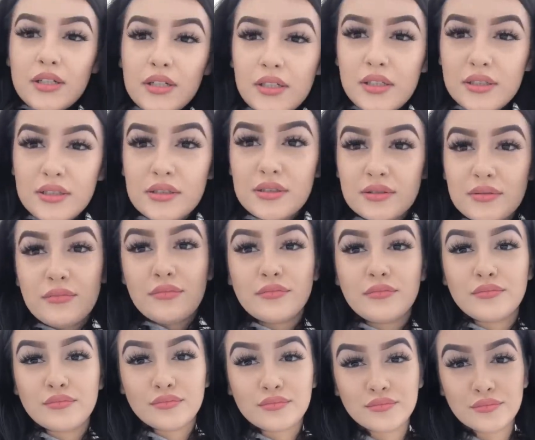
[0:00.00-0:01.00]

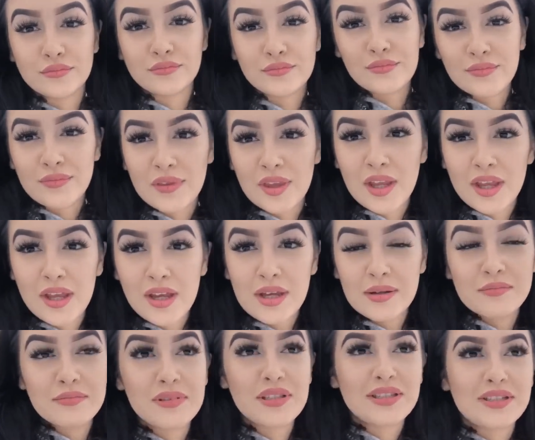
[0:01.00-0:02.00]
Um,
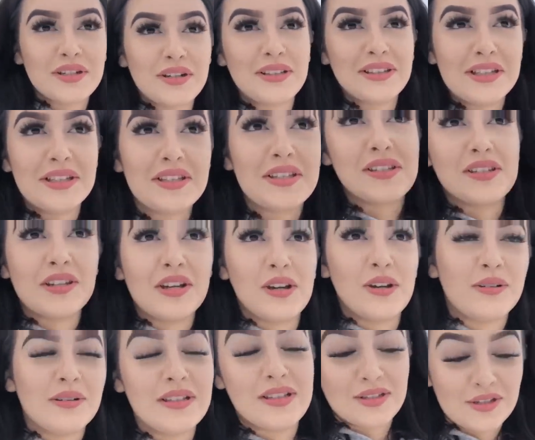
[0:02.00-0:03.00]
washed out the
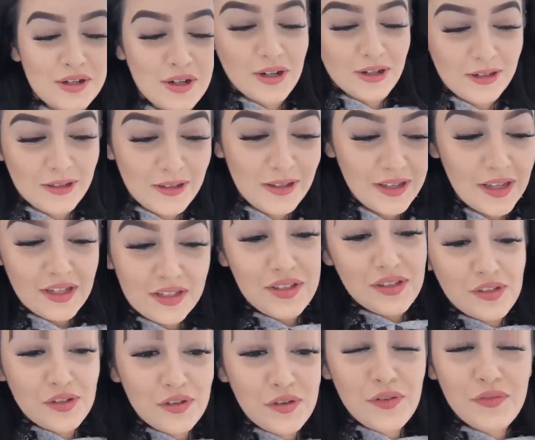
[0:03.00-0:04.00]
snow. It's currently
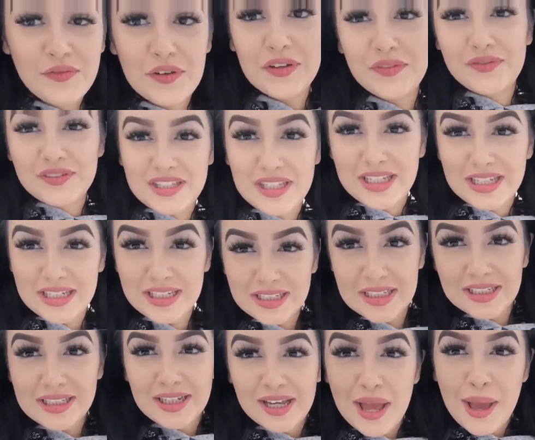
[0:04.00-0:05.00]

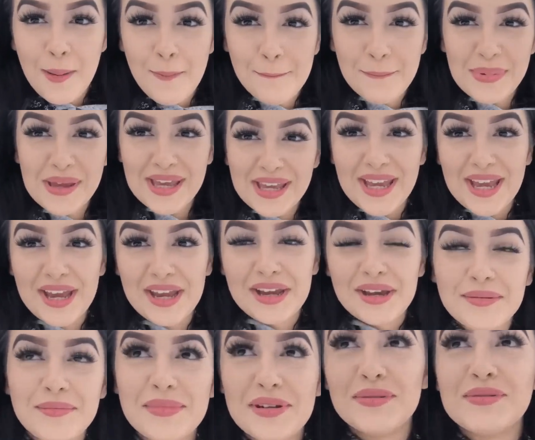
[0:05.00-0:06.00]
2.15
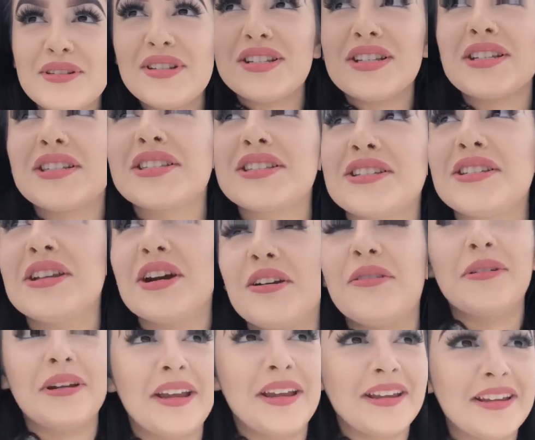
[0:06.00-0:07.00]
p.m. It was just
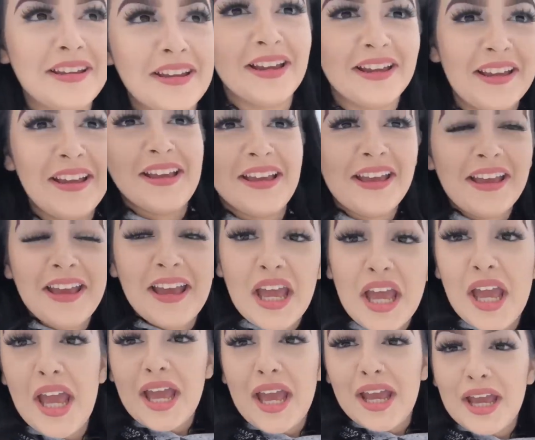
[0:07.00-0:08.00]
snowing
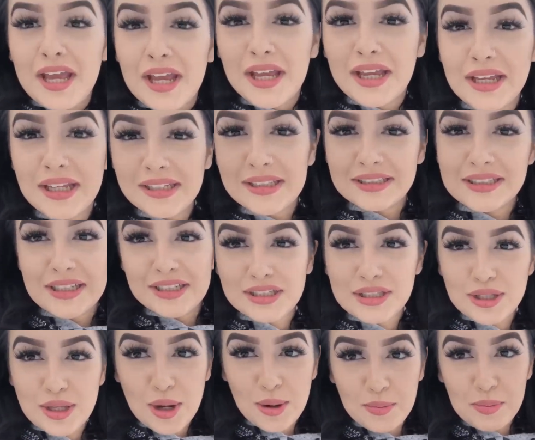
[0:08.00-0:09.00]
and
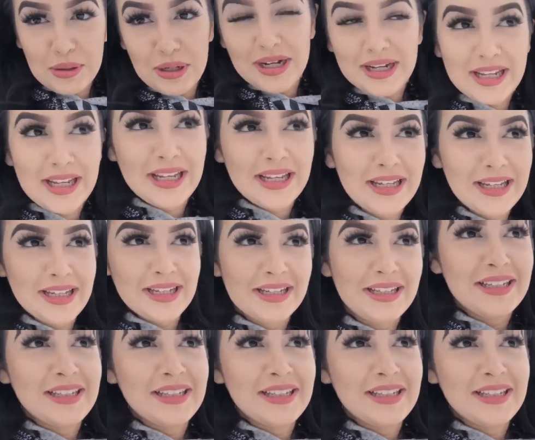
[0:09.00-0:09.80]
it's so pretty.